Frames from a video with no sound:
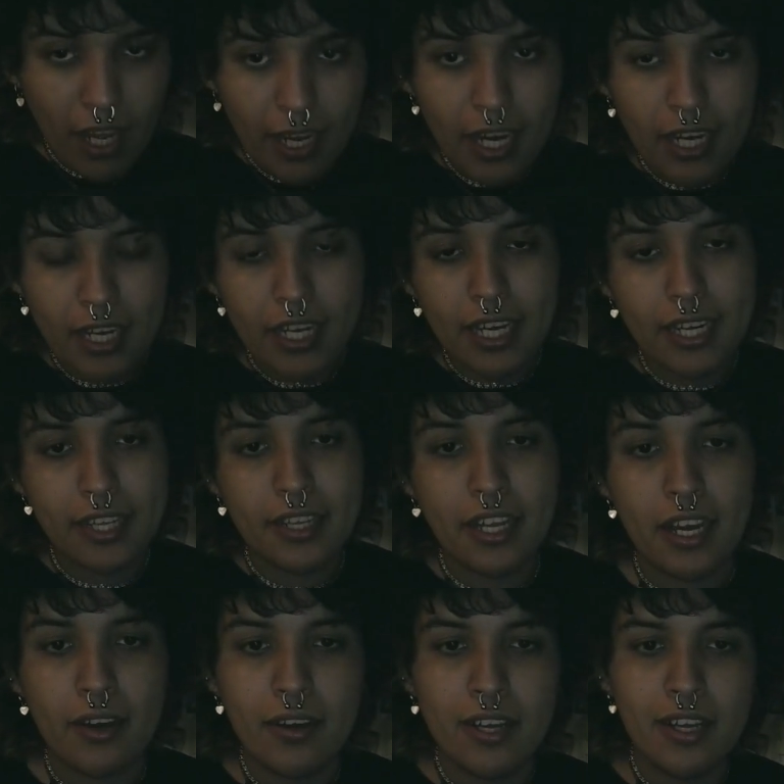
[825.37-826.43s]
kind of get it
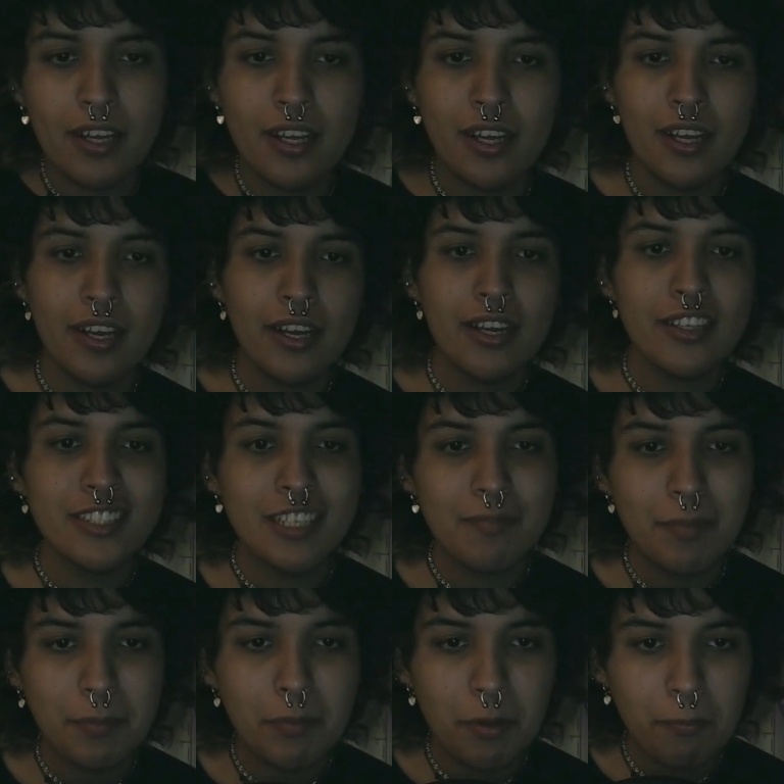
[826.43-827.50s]
now. Some
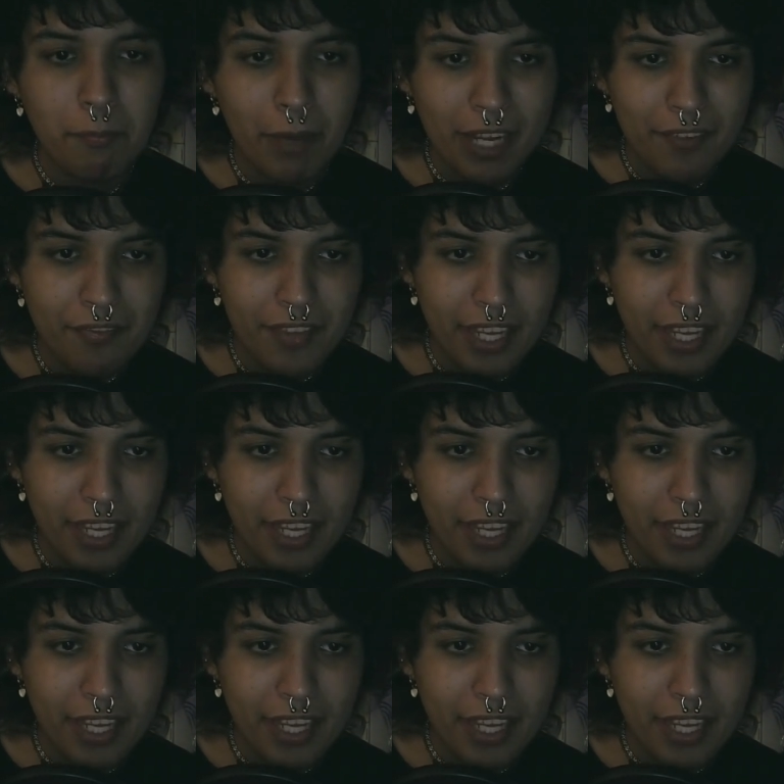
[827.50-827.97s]
people might